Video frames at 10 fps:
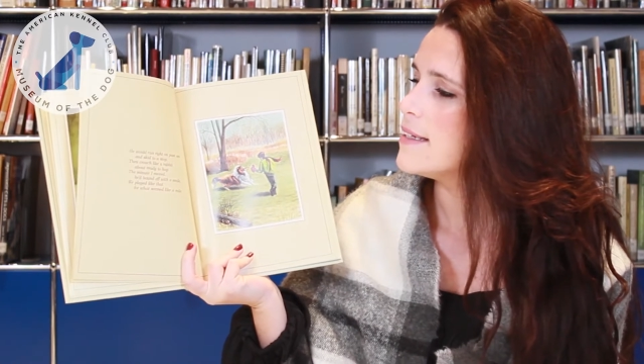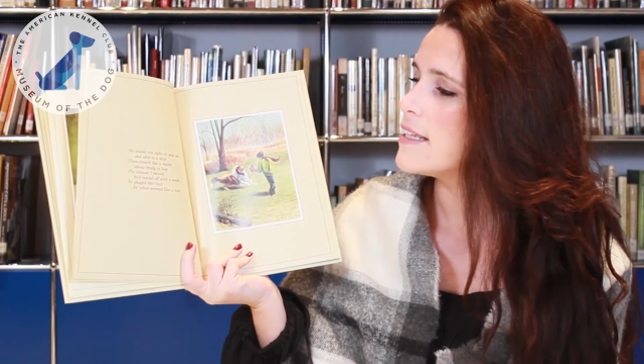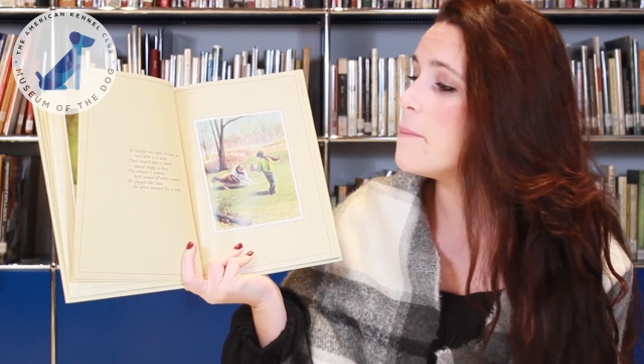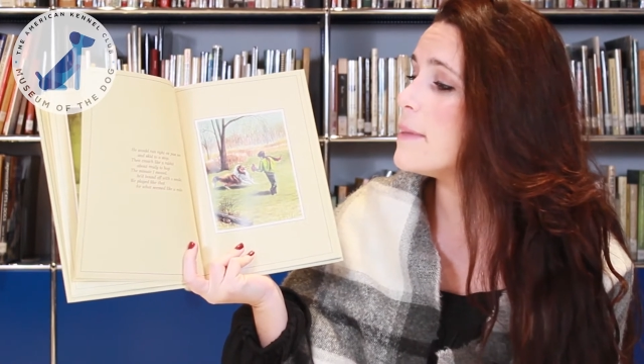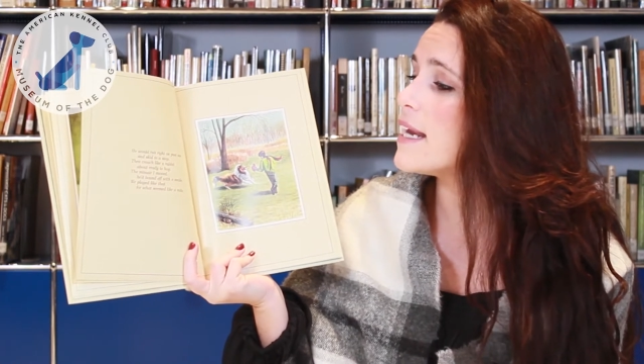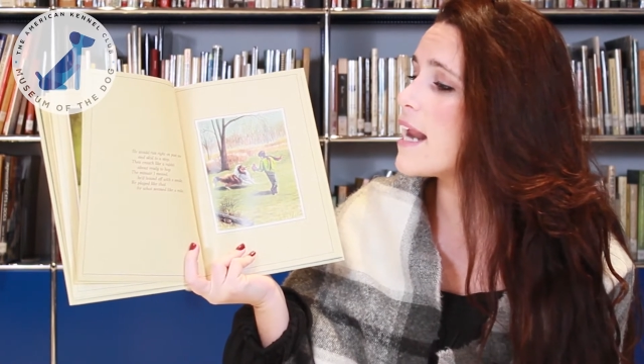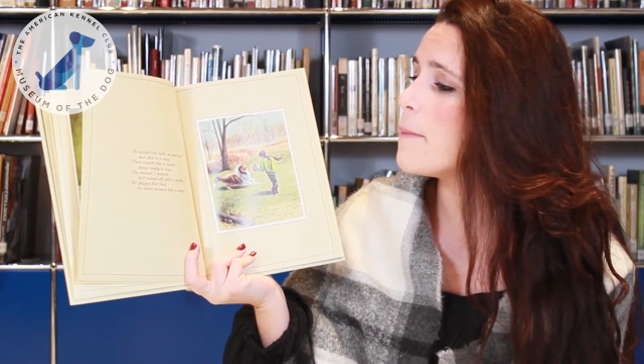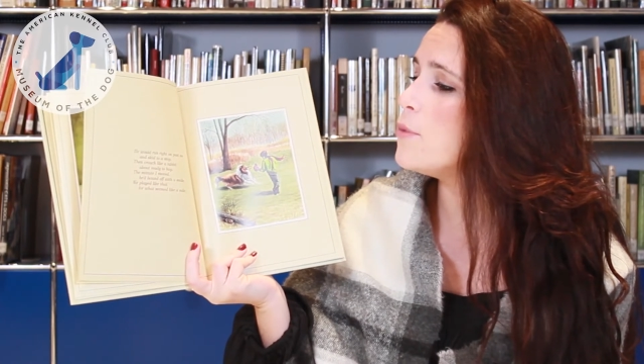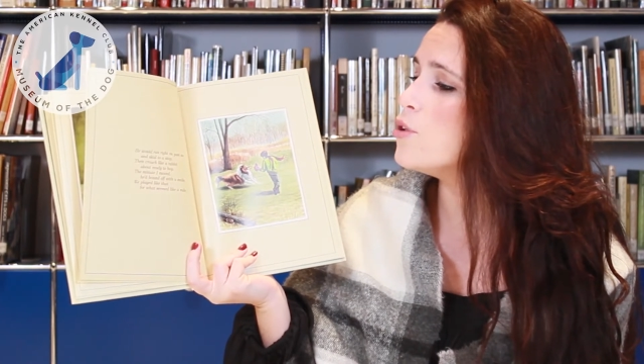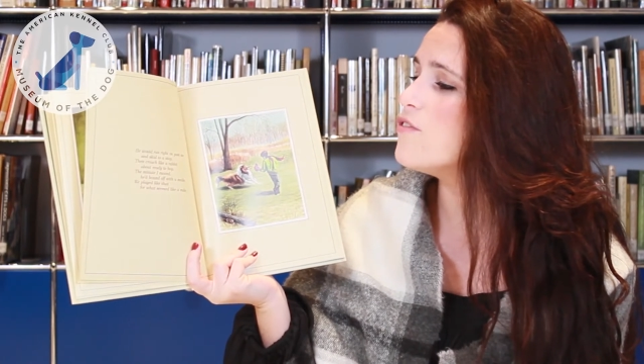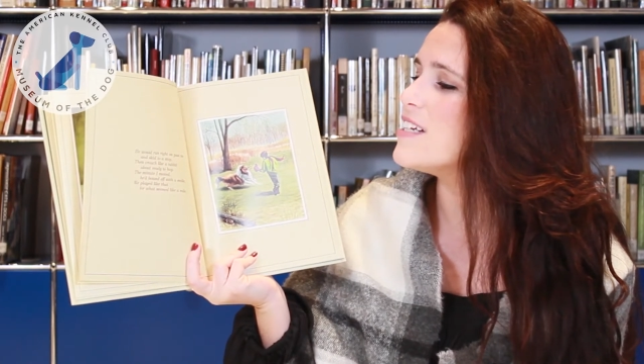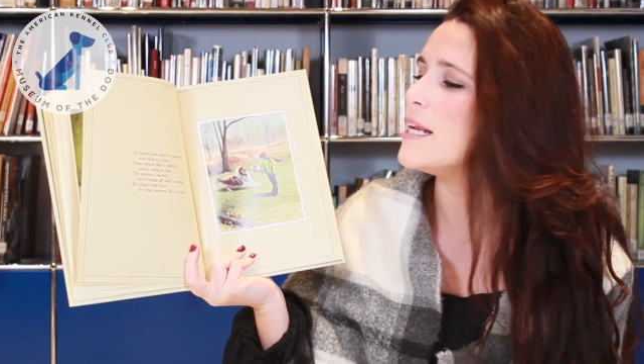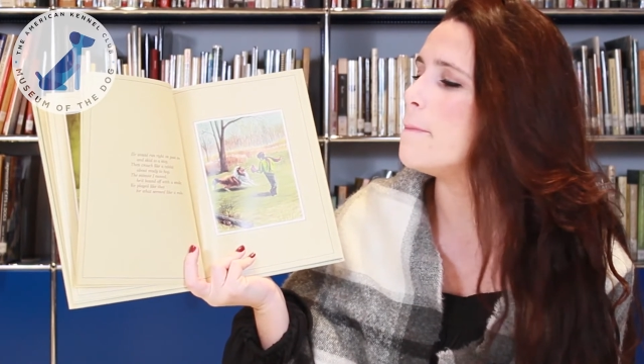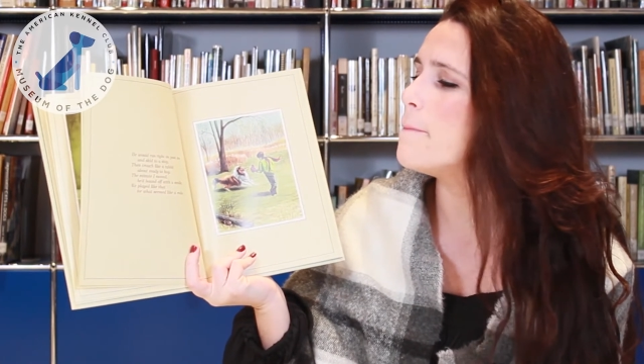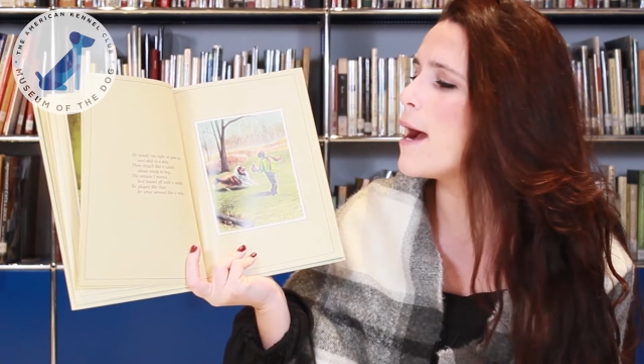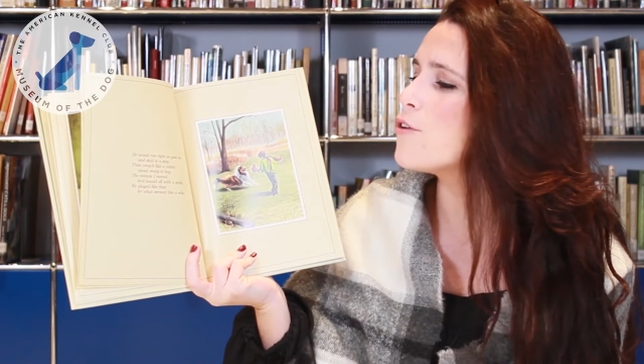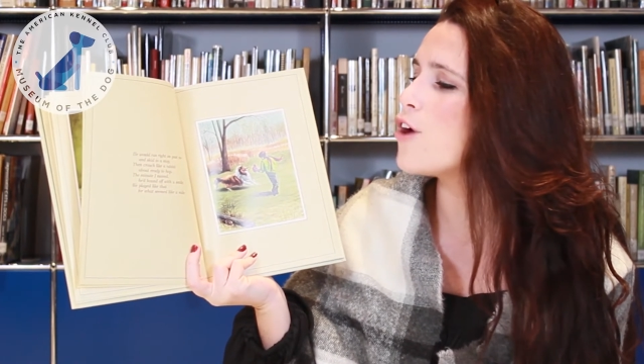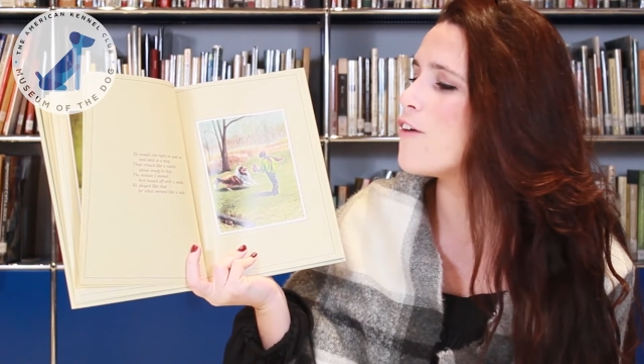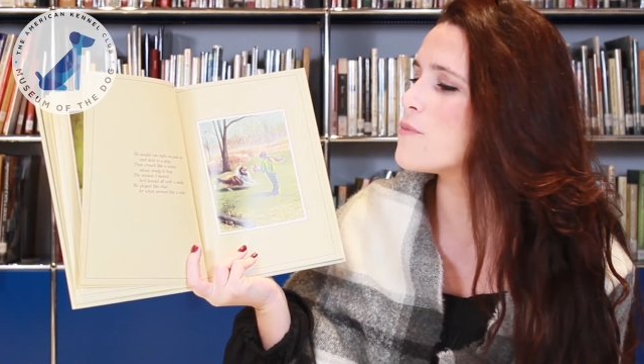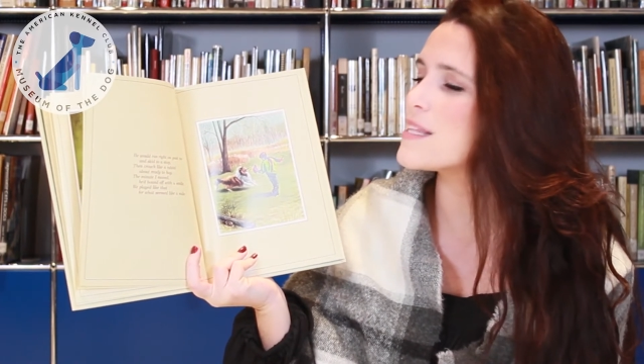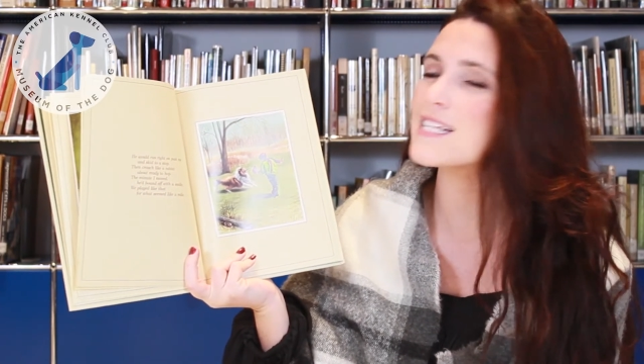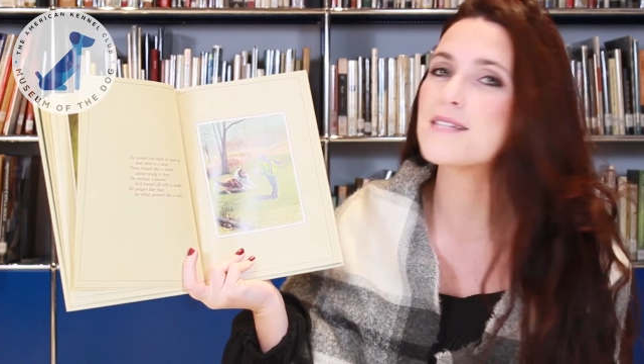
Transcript: The minute I moved, he'd bound off with a